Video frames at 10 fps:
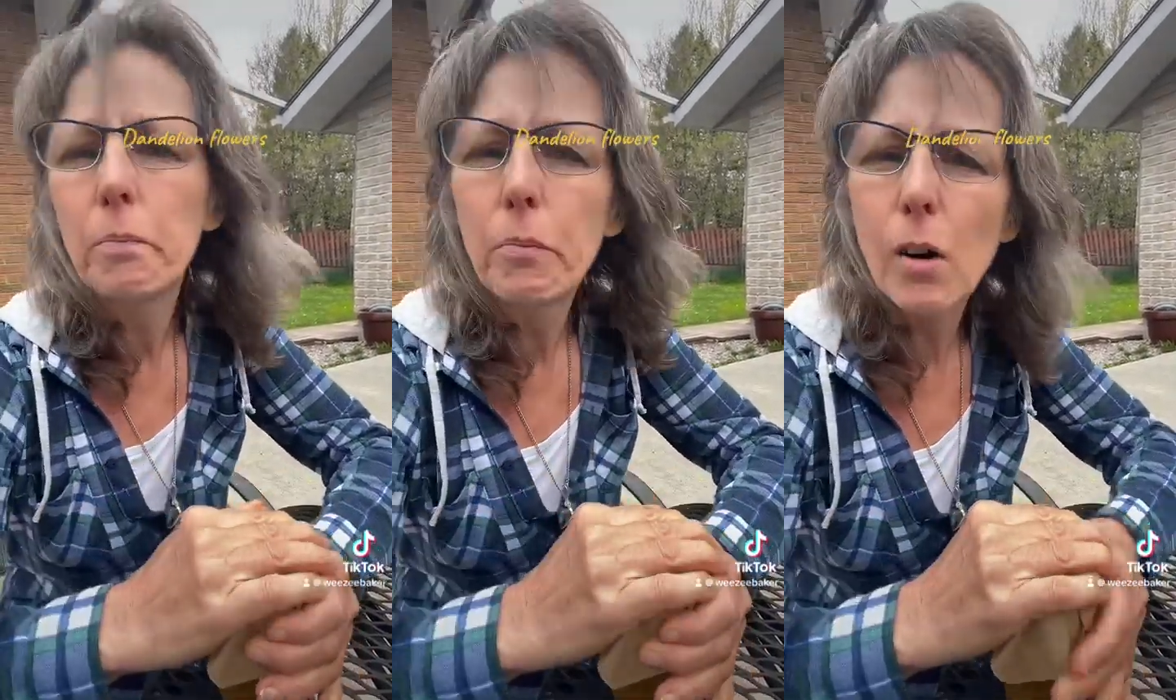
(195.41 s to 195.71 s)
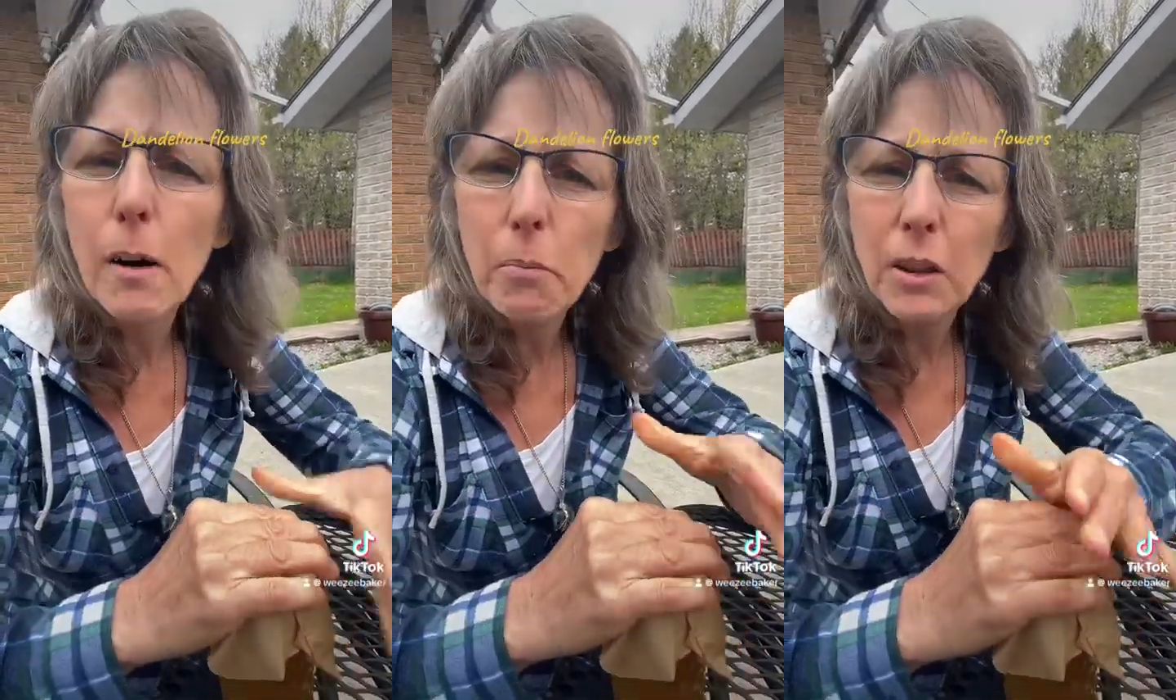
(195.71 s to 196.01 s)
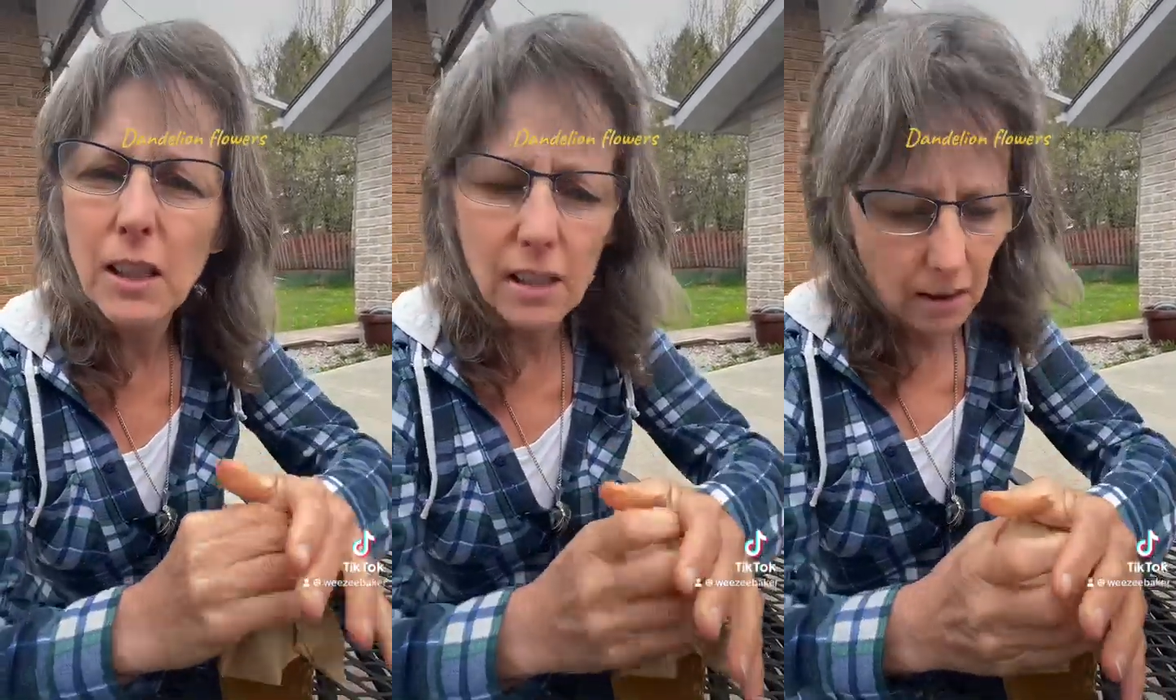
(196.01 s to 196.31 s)

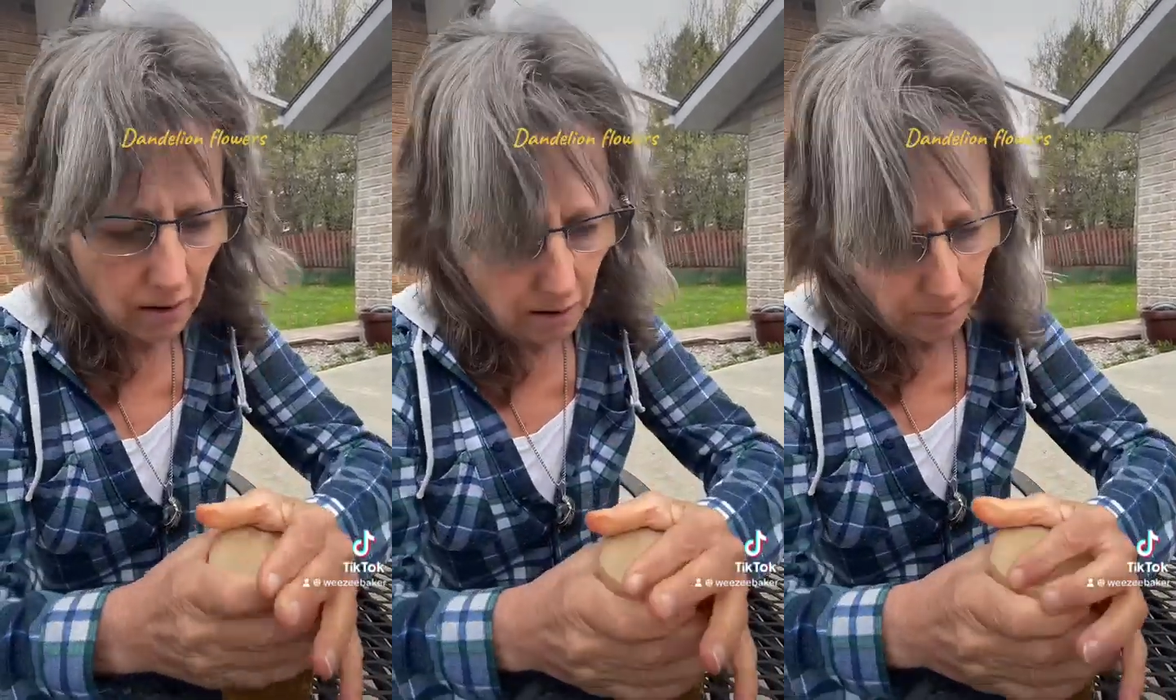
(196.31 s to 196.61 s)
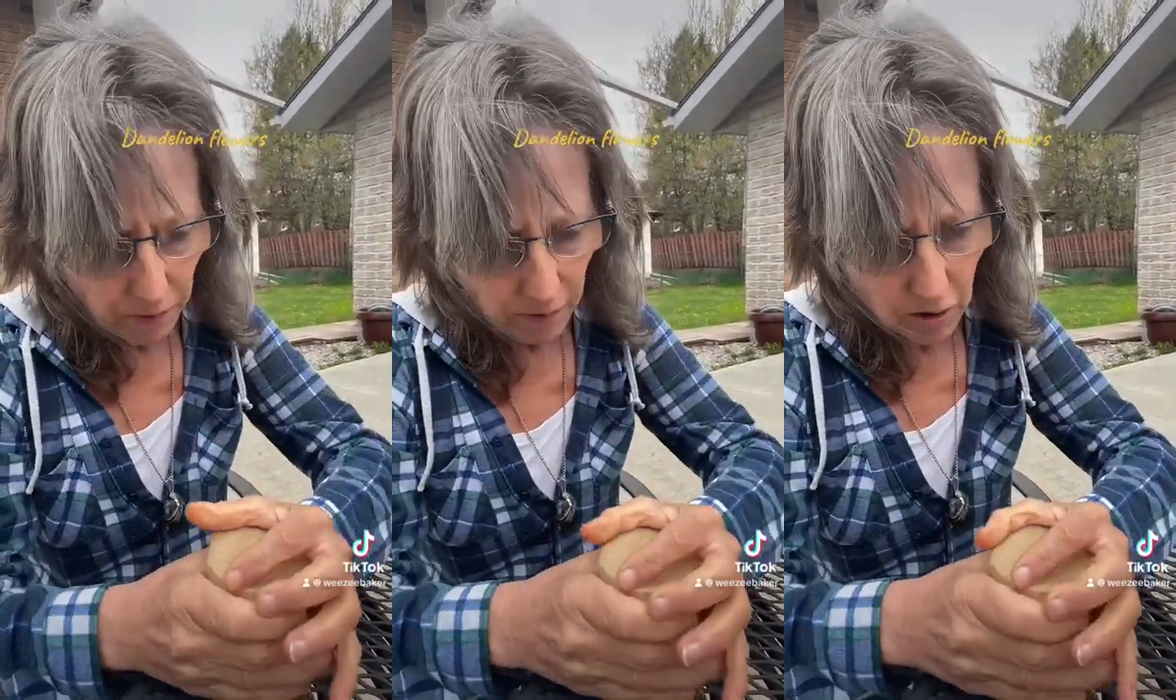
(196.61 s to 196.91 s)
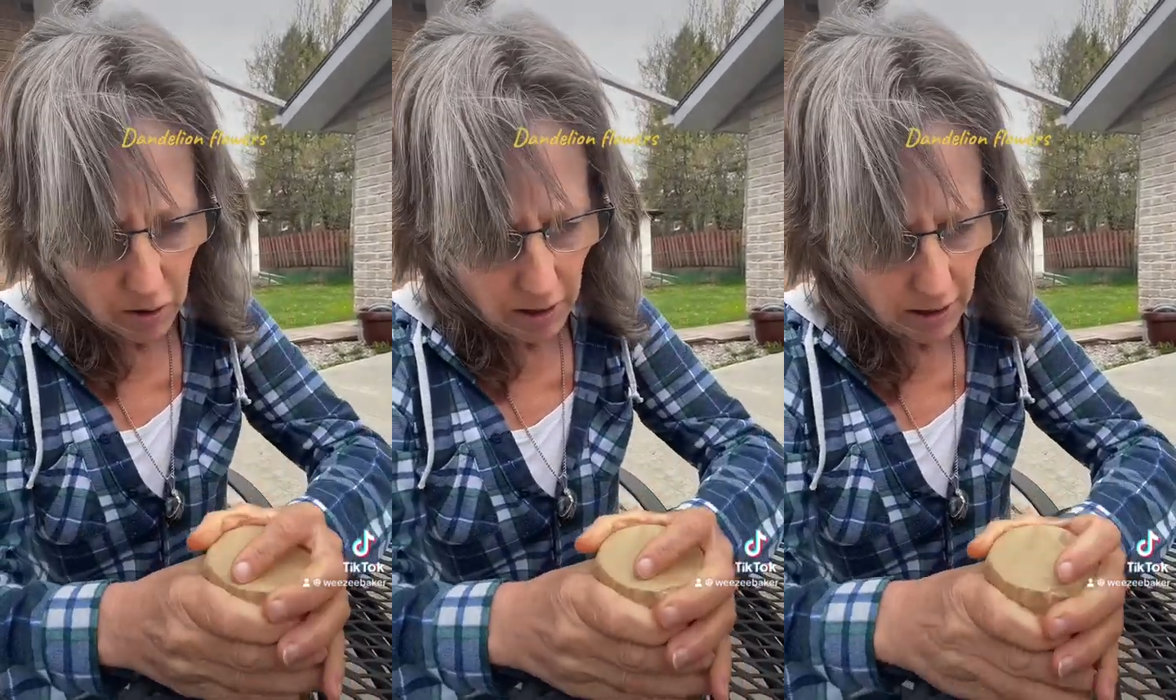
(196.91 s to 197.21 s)
properties
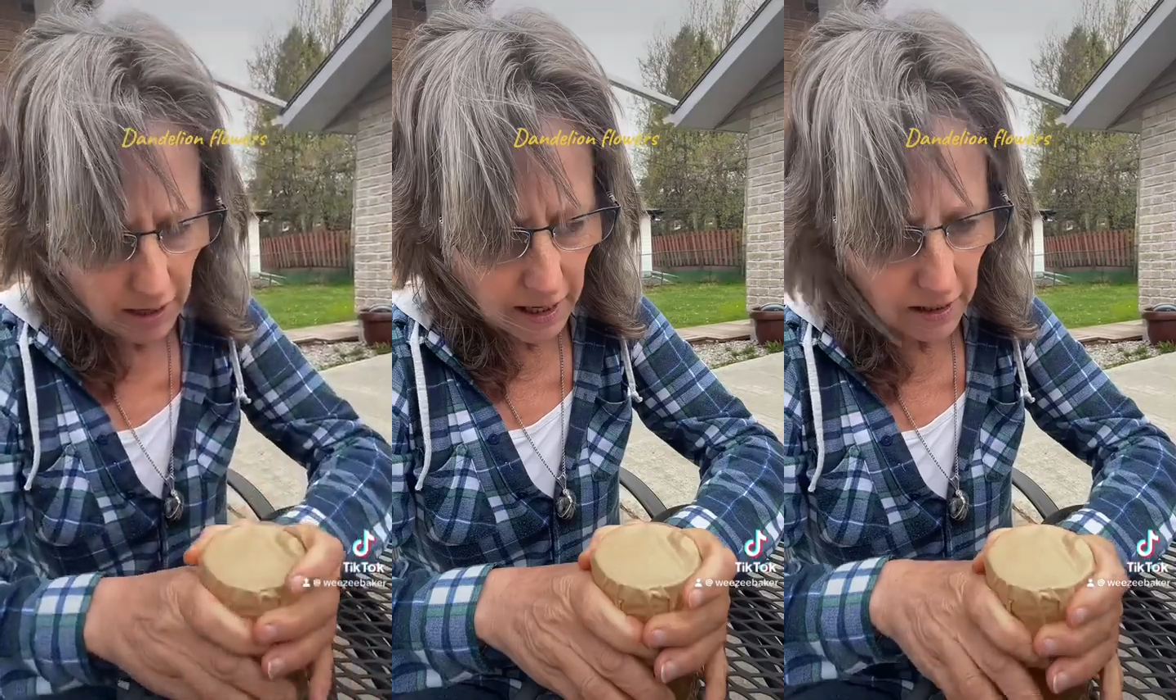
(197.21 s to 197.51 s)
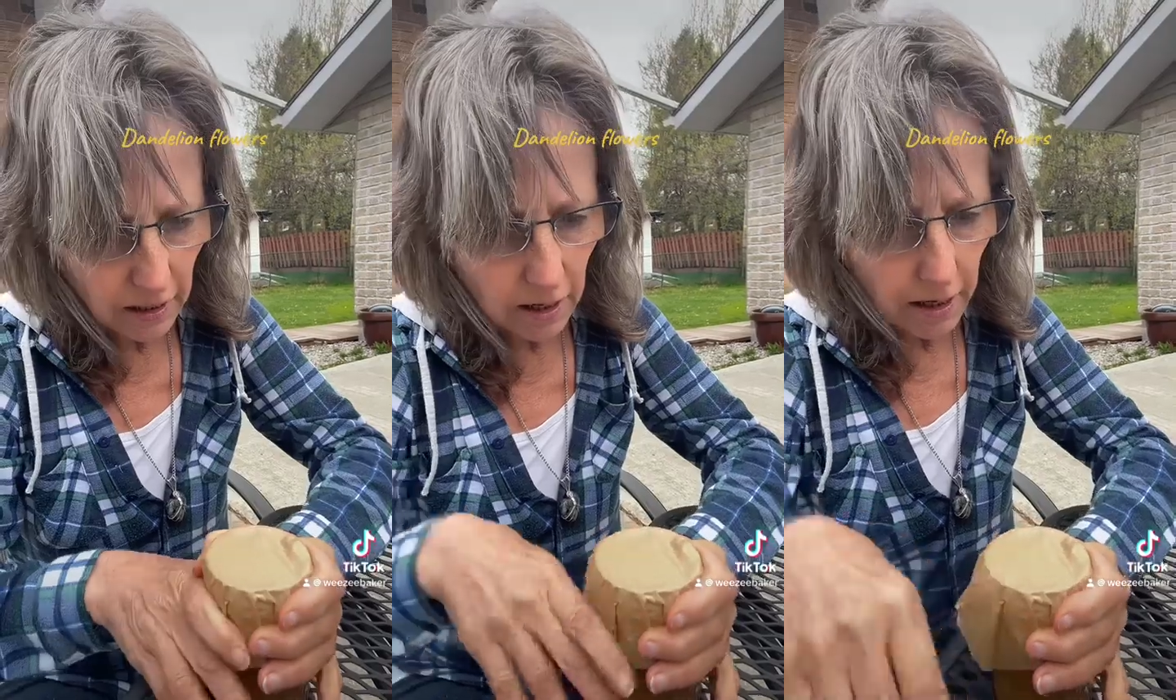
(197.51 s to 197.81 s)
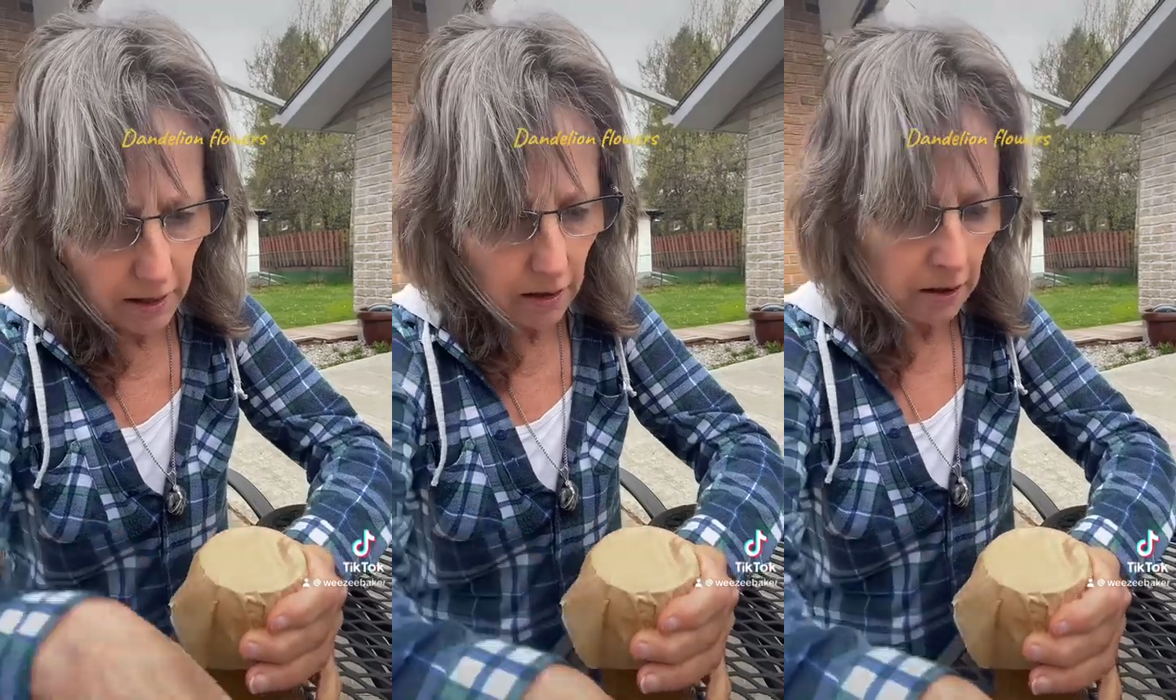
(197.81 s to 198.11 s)
to these
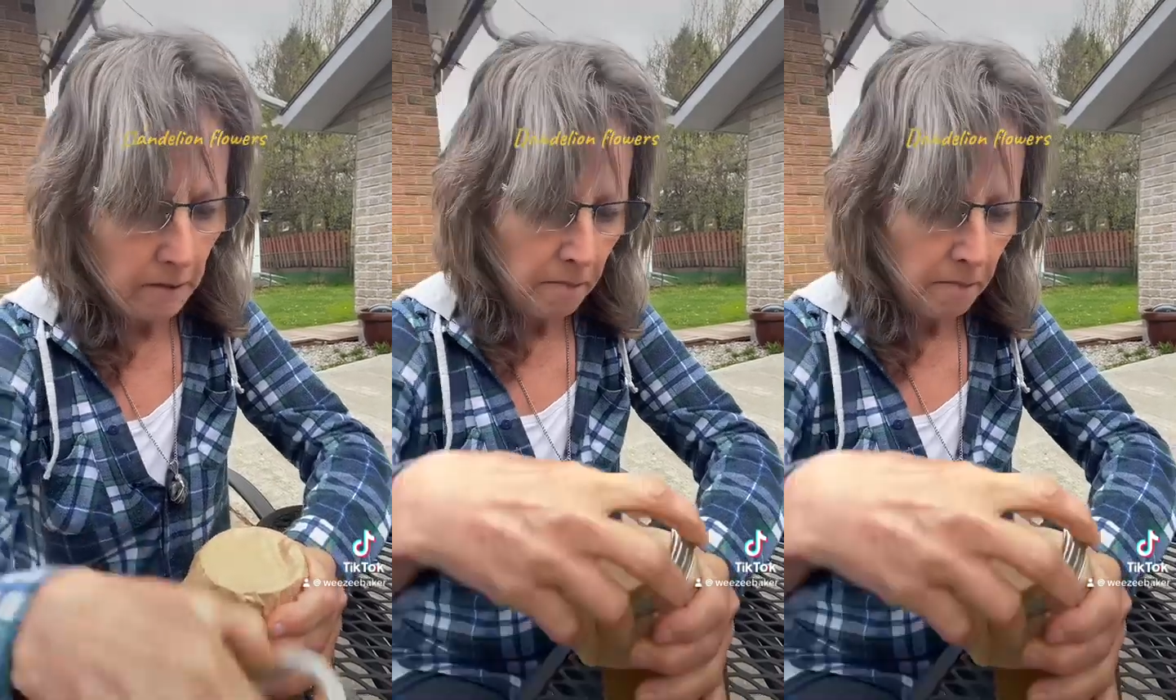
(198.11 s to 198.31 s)
dandelions.